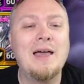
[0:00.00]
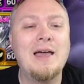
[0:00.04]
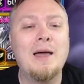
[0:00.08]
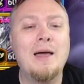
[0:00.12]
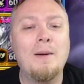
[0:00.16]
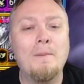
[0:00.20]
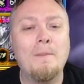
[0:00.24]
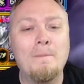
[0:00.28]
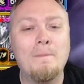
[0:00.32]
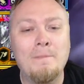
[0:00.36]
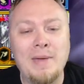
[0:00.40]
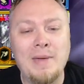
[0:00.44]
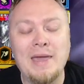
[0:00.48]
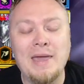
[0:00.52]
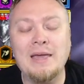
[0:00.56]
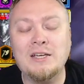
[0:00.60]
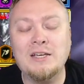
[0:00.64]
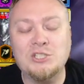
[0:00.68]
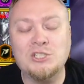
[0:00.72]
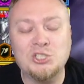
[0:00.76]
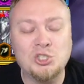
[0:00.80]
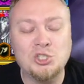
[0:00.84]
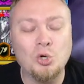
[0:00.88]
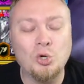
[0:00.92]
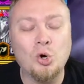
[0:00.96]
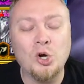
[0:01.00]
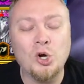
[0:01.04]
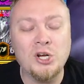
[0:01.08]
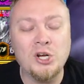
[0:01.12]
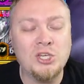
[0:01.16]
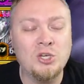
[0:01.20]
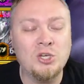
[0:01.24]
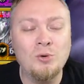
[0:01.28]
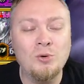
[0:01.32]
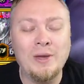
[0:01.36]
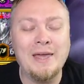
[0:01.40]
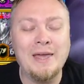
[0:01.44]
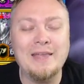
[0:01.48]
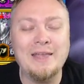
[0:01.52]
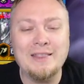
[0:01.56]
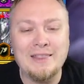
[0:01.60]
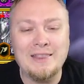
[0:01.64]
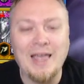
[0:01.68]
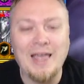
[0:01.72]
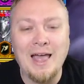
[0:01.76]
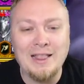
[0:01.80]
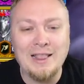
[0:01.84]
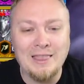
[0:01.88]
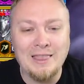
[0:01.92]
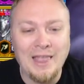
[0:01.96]
Make sure you hit
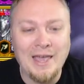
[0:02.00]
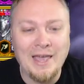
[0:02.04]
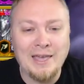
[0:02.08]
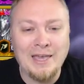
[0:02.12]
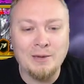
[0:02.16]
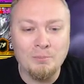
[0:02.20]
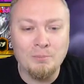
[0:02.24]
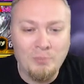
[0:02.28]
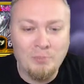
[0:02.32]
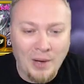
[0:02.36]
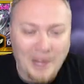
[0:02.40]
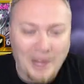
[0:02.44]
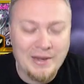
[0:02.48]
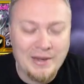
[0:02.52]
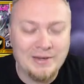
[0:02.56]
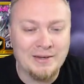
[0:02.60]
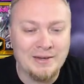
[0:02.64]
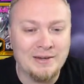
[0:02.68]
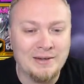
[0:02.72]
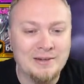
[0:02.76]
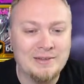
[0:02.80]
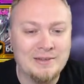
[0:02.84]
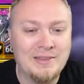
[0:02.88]
that like button.